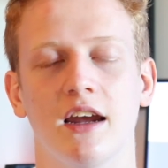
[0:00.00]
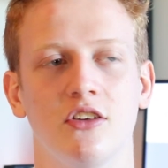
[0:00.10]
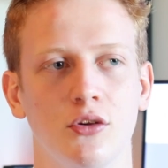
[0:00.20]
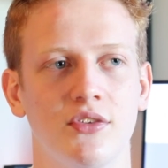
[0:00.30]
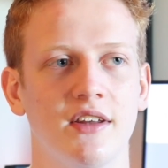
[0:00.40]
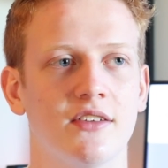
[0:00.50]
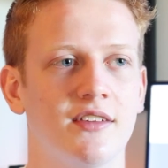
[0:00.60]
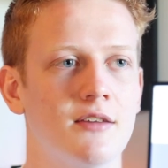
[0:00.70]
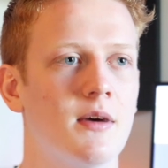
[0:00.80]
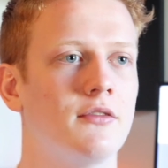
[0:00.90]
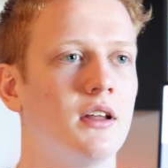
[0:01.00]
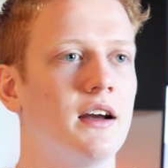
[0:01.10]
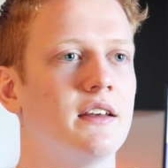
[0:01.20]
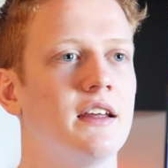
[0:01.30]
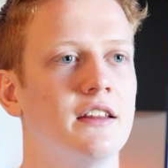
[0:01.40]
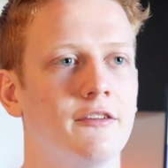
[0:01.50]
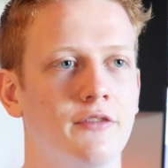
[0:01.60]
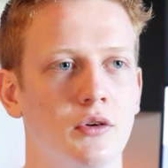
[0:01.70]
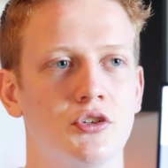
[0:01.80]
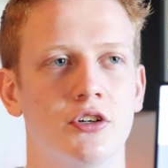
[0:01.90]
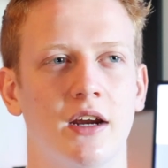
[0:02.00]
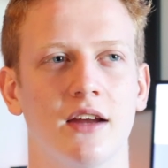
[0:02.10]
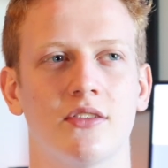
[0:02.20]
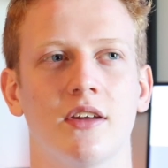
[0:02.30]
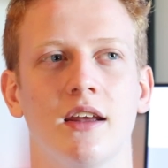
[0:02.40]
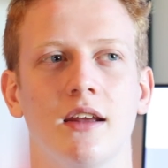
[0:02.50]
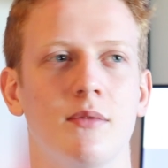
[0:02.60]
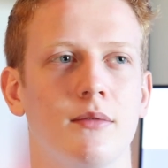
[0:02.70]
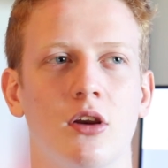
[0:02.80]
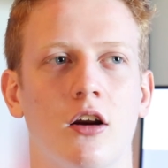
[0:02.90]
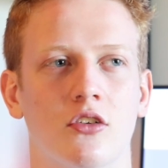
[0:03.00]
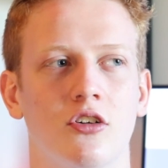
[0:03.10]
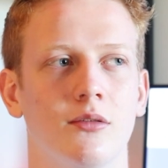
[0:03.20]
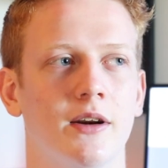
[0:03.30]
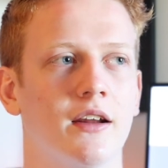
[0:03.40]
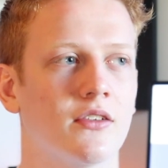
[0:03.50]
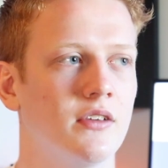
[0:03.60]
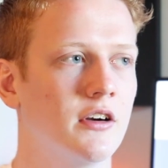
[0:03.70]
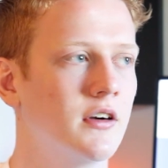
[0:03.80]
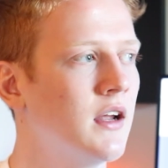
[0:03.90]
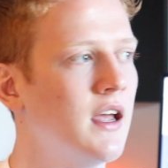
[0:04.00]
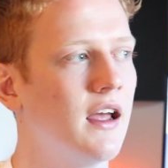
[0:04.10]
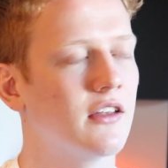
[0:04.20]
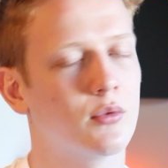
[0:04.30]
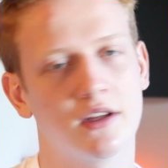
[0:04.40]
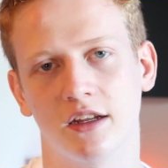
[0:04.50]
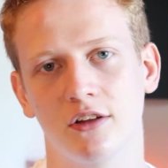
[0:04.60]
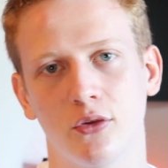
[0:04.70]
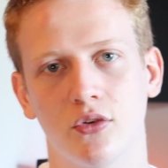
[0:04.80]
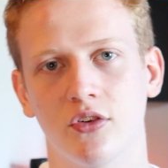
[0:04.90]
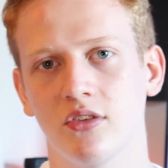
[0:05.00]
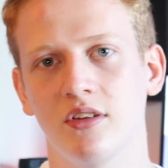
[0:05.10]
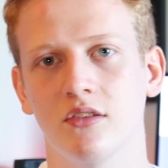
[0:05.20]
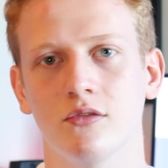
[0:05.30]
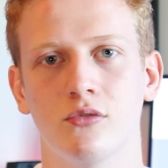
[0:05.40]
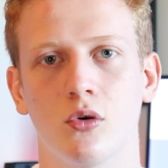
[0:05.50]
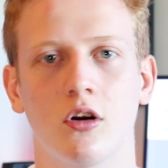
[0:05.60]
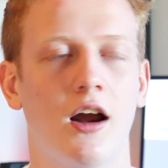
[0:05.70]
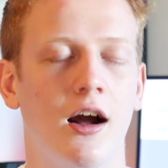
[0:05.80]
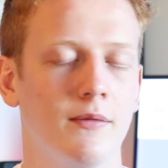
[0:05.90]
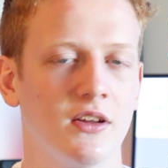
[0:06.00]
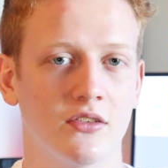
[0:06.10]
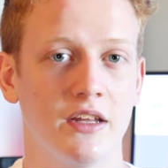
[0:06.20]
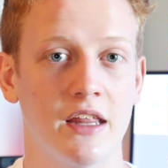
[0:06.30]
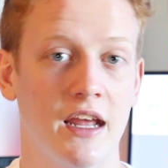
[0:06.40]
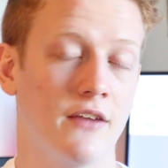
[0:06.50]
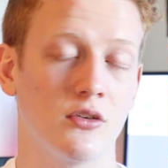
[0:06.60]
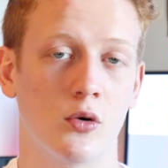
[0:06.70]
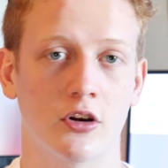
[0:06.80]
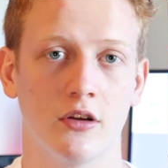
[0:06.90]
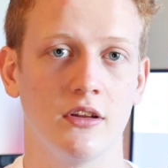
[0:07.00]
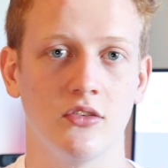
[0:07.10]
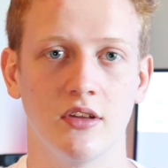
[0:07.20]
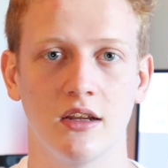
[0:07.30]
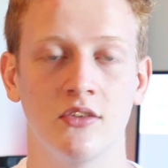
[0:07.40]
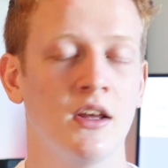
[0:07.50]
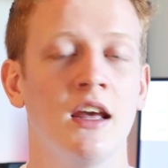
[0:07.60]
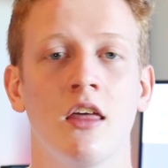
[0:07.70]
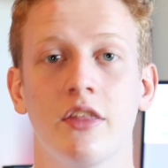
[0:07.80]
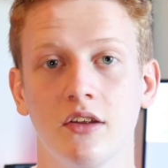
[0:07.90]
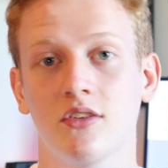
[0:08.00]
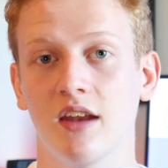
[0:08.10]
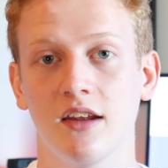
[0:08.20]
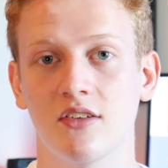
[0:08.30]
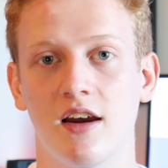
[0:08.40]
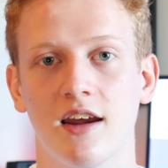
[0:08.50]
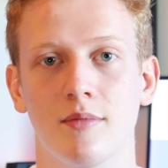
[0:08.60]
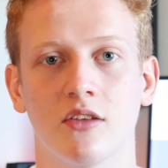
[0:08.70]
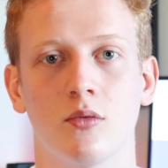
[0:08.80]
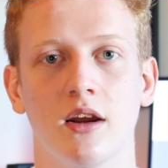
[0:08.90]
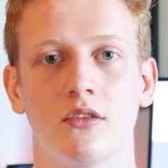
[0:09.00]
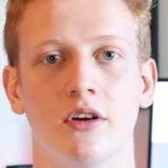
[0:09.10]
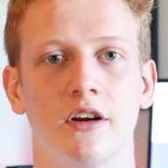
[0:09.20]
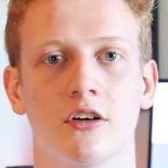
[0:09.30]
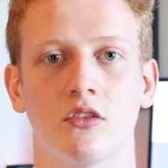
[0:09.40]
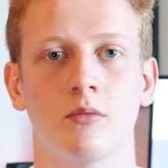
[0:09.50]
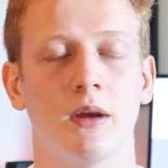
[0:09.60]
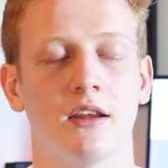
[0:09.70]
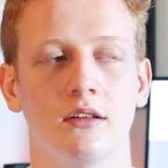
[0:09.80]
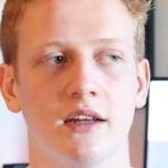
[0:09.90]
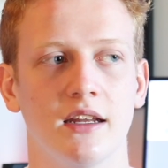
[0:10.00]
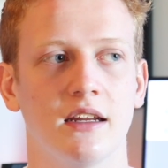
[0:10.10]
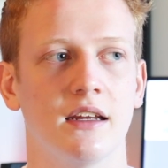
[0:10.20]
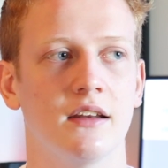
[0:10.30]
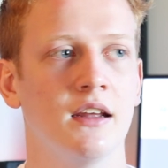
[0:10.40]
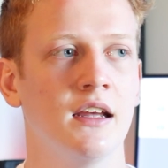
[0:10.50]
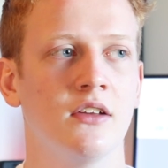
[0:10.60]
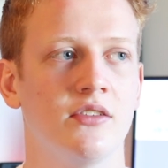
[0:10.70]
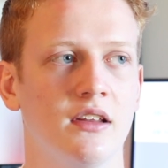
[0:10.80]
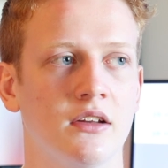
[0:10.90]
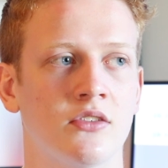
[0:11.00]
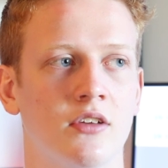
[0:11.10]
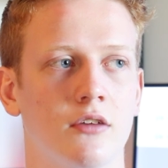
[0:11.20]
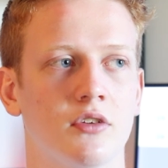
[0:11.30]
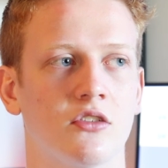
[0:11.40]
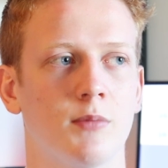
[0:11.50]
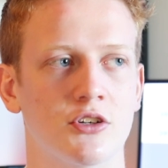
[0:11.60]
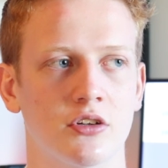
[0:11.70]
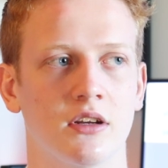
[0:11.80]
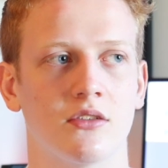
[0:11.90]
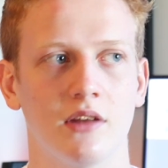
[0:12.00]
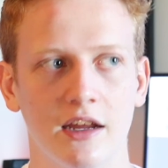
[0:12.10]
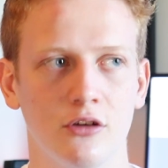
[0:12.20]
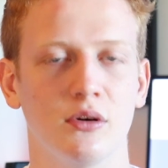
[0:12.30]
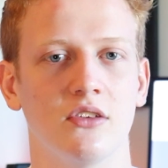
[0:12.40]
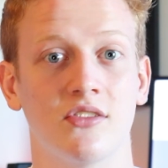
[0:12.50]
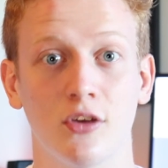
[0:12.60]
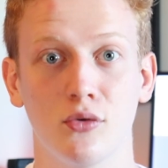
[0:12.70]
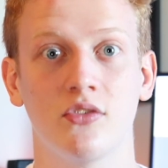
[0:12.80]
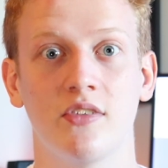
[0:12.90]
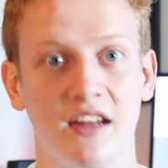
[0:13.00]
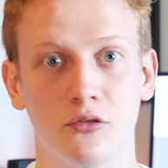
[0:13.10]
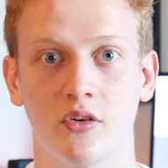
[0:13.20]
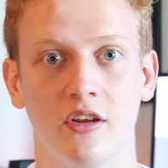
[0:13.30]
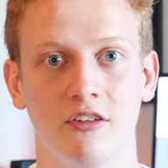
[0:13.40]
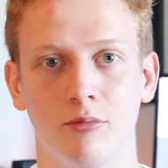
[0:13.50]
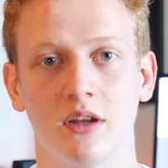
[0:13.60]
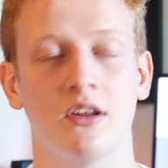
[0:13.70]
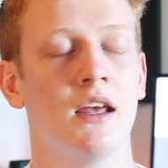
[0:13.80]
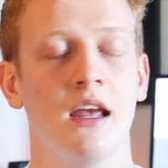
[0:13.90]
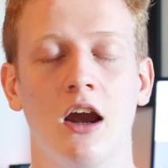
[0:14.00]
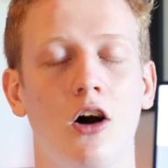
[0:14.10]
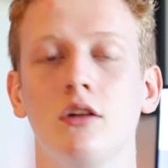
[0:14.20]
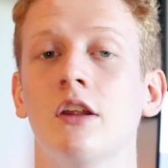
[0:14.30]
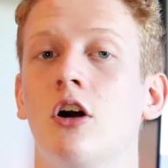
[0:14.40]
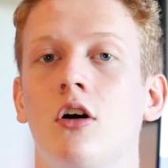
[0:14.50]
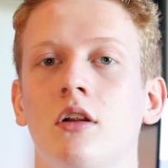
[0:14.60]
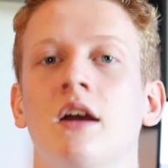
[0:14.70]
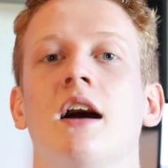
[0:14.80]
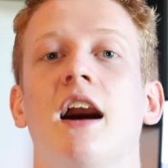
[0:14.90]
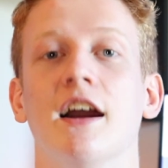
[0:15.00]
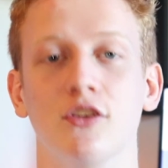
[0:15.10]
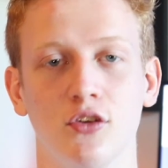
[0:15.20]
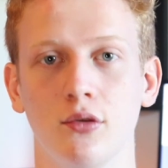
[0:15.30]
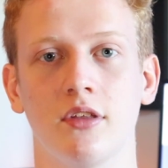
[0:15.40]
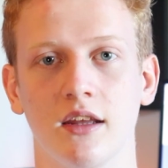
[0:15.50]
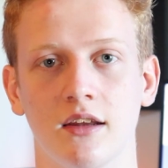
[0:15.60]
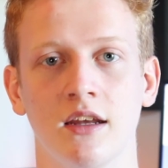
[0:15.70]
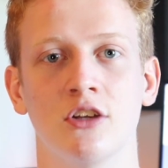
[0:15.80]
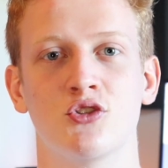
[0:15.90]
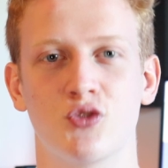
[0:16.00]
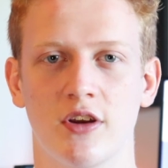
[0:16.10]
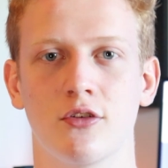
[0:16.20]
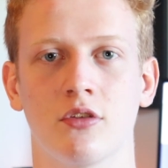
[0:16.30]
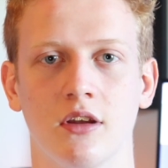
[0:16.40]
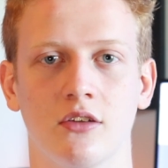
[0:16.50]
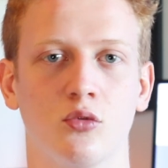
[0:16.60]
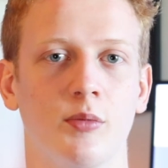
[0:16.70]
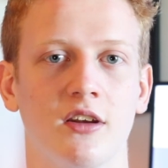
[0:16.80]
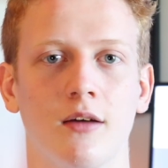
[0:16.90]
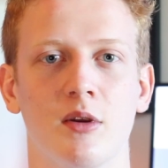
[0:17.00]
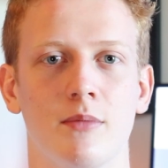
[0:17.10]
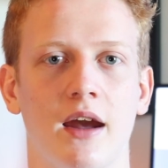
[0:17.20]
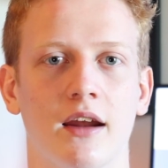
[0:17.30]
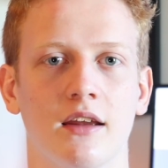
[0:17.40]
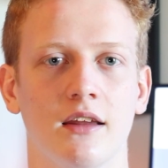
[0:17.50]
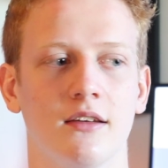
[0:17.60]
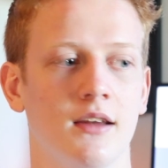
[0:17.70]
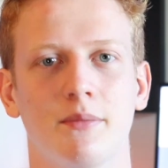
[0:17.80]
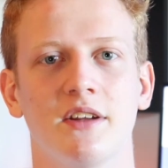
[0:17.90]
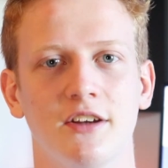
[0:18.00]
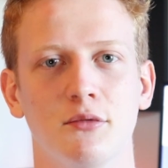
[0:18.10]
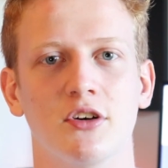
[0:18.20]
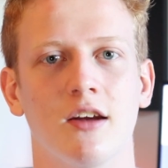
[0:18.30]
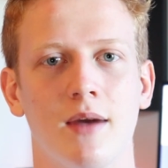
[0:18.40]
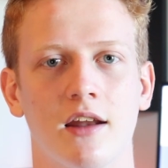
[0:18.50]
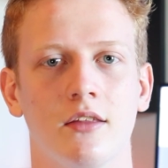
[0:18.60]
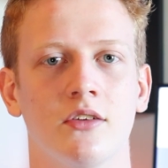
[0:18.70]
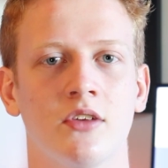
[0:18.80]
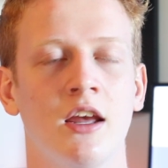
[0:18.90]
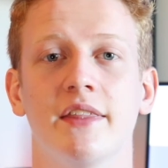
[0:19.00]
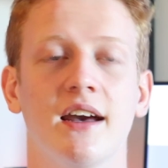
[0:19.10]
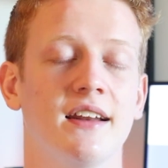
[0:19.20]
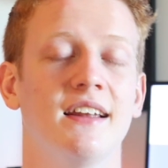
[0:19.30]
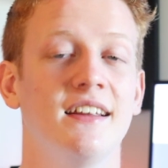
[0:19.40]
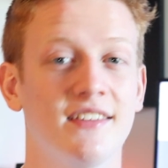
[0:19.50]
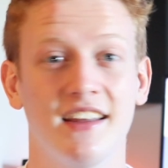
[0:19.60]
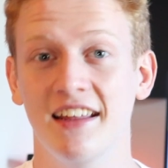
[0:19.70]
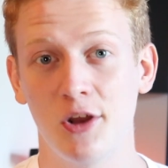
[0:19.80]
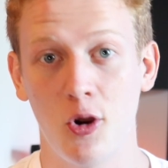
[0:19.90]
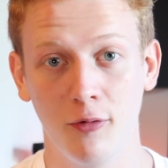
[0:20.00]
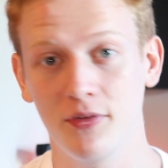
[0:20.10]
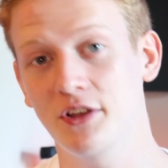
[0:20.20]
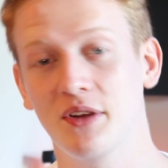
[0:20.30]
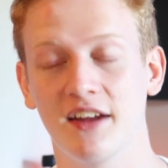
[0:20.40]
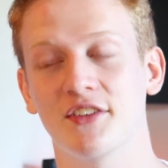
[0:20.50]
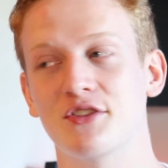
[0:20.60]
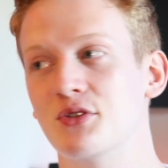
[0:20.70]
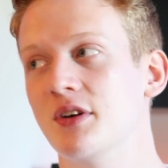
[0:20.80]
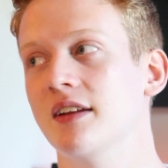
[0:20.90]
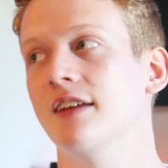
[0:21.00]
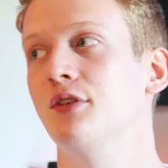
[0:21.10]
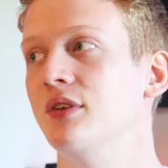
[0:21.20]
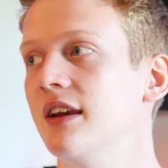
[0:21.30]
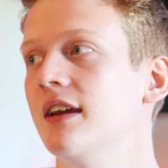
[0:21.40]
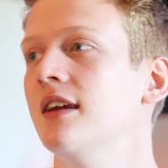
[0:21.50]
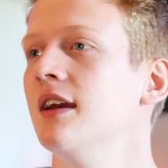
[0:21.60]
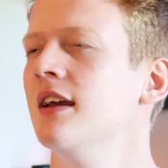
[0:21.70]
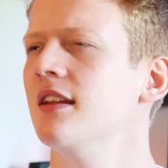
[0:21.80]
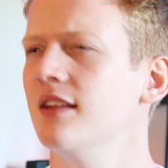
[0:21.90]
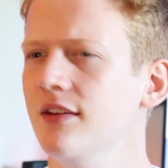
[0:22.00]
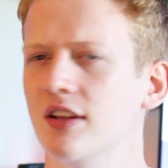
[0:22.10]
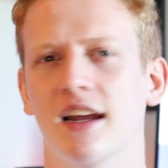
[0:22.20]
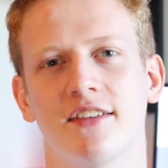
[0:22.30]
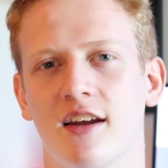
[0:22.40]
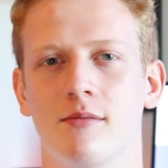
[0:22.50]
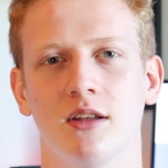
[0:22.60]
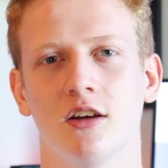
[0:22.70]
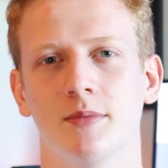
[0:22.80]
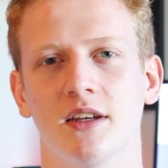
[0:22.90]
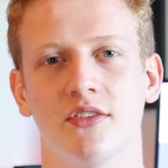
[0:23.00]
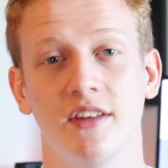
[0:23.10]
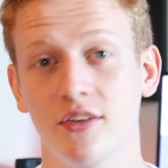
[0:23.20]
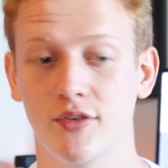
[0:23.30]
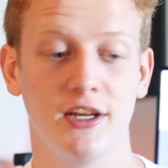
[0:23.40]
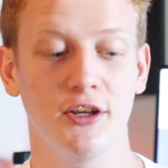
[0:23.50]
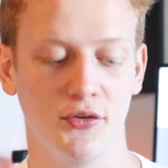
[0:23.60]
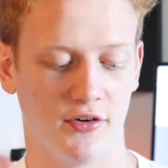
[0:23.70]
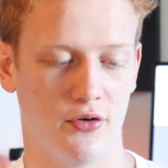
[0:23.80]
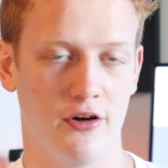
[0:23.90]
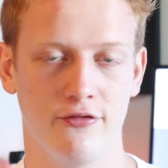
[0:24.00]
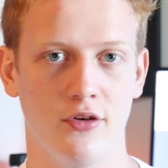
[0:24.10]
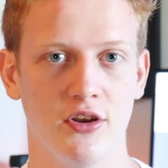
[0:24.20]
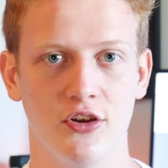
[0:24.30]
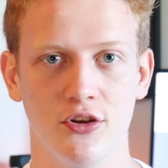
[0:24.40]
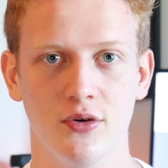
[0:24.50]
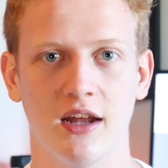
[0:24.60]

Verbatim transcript: I do see a C M F line in the future. I say maybe October next year as we get closer to season four. Obviously, they have to work on these things. Things take time. That's why it's very hard to speculate and see this stuff, especially because LEGO is so secretive. But all in all, I do think Stranger Things will be coming back and something good will come out of this. But that is it. Hopefully you guys enjoyed. If you did, leave a like down below because these videos are very fun to do.